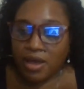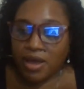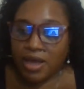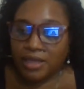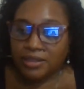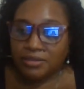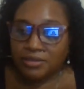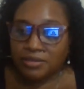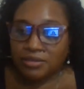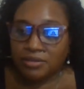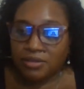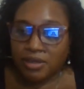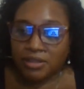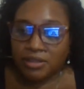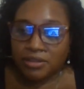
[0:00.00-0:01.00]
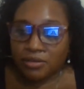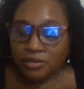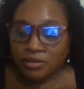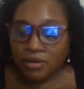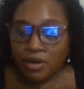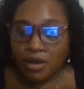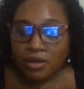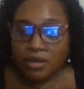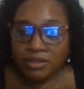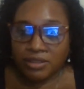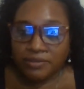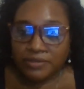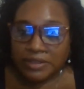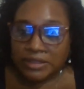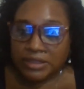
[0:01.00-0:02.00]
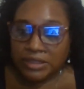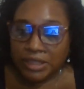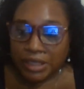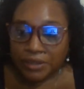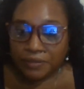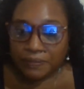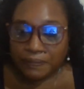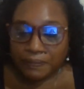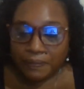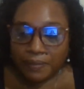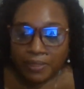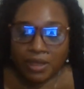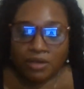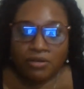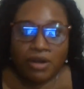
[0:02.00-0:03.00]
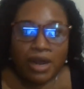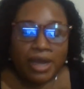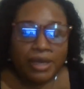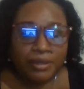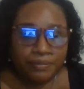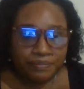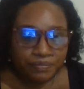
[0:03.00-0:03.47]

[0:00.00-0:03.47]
and it's done in a lot of detail, right?